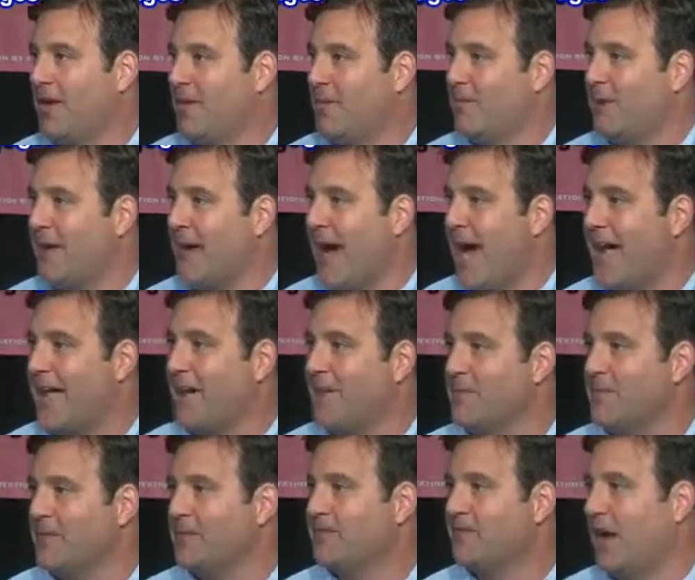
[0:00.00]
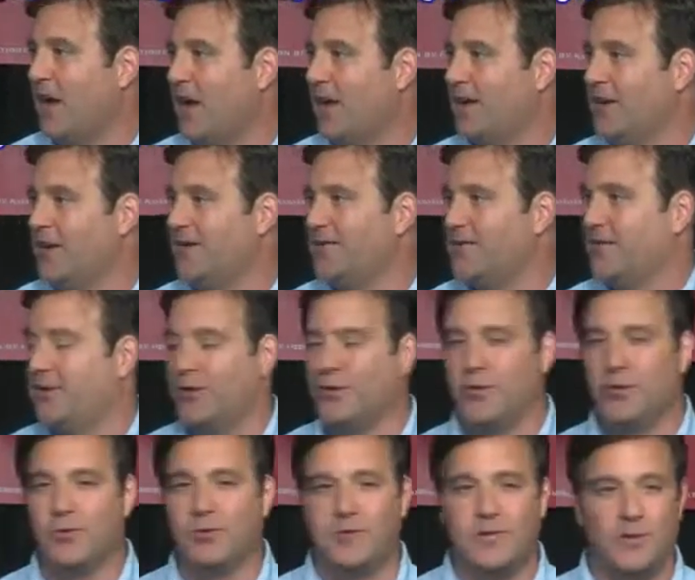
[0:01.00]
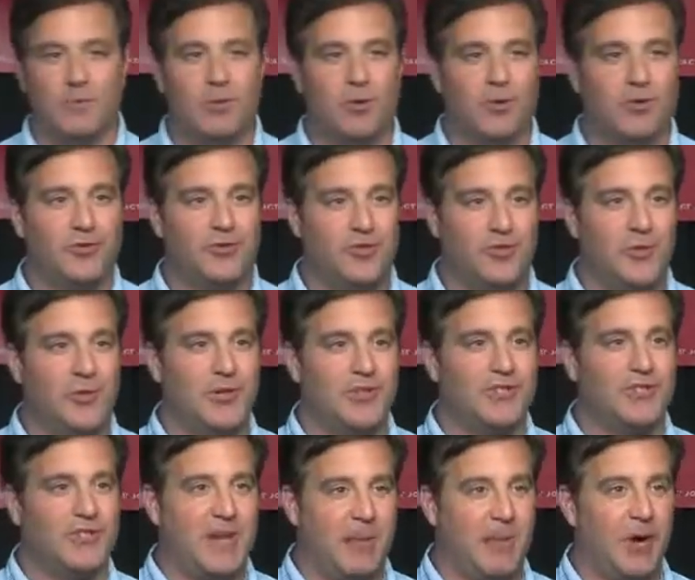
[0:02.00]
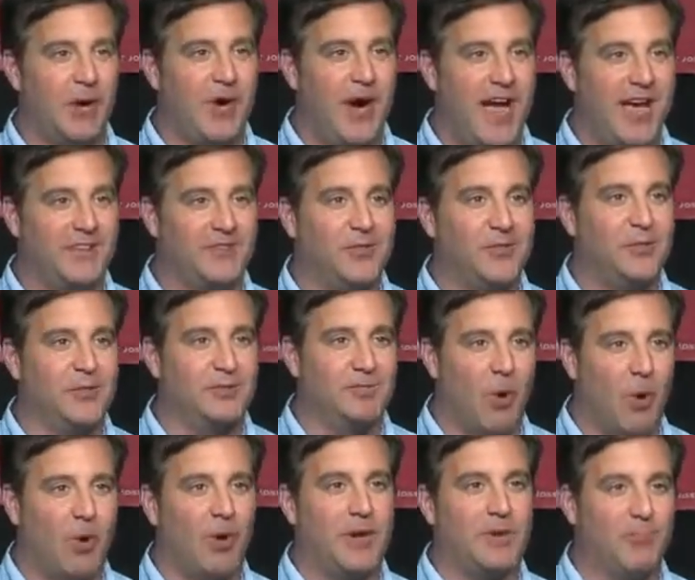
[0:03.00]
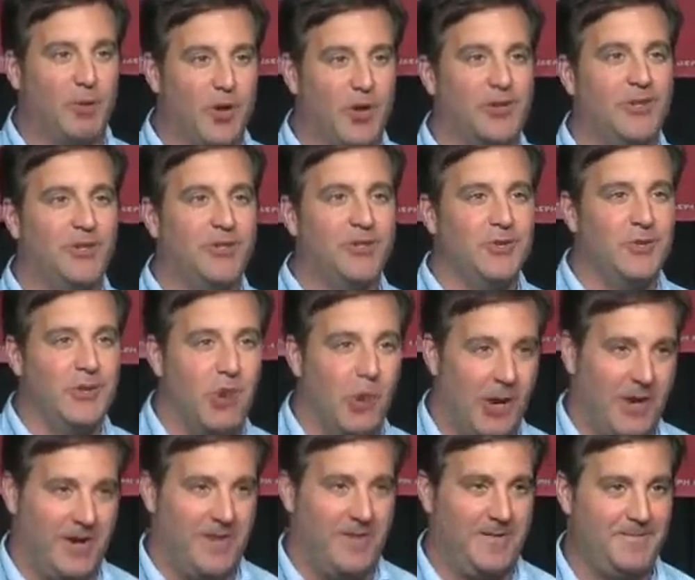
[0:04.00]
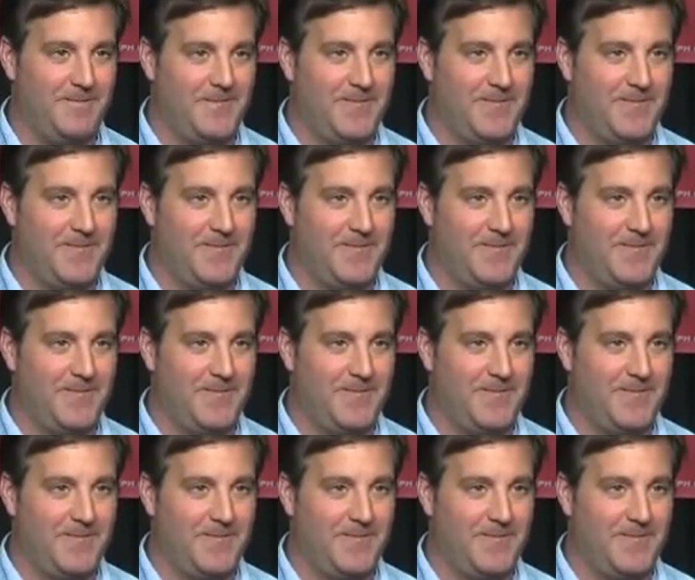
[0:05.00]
but I am the son of two liberal Jewish Democrats who was born in Brooklyn, New York.